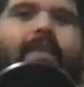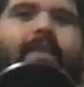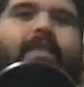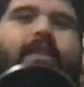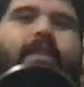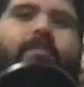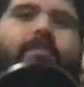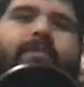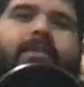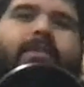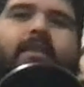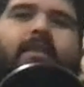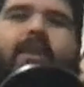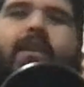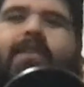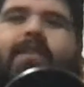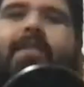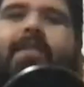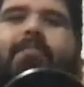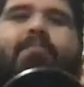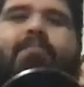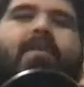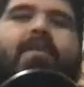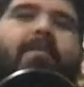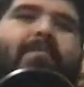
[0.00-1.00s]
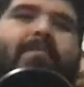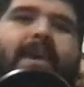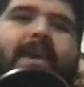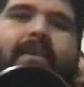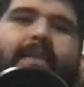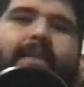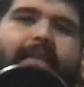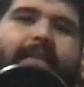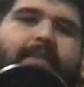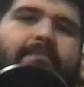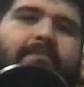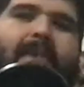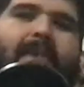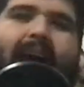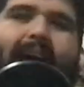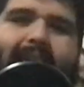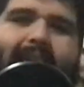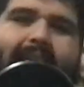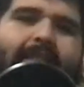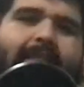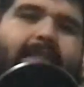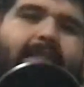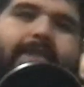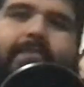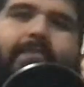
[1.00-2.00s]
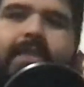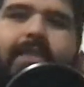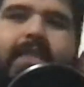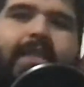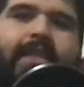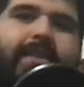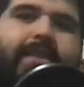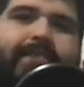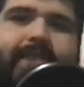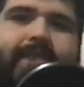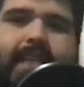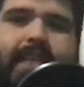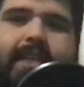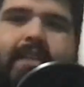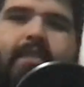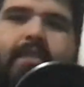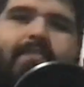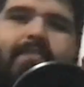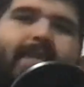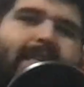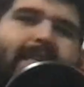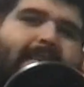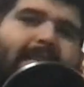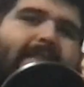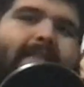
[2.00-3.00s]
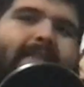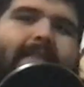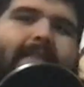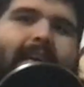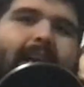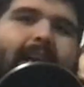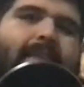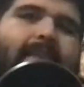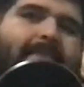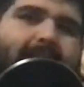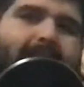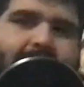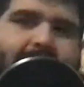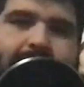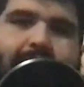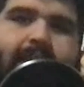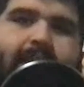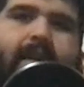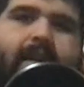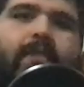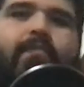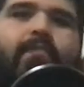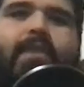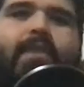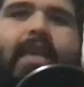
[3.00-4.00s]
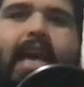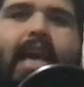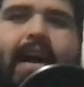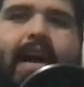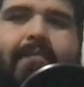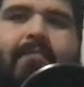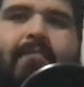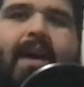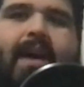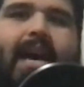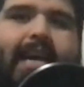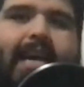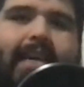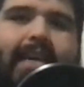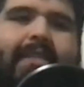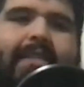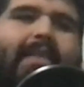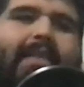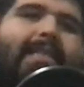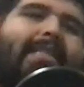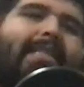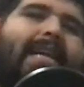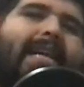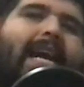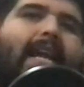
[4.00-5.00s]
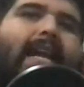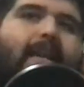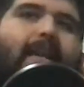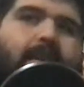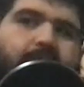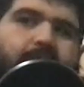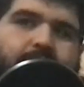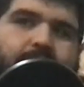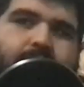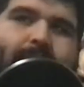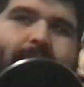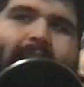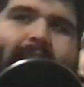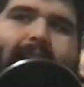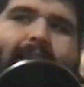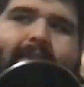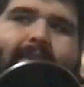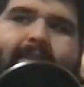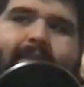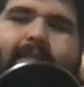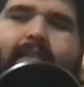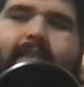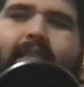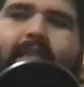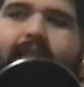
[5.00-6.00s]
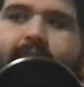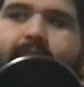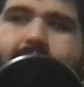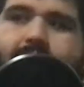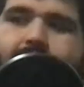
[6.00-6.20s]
So we're starting to pump out these Mayans MC videos because the time is here. We have Mayans. It's kind of crazy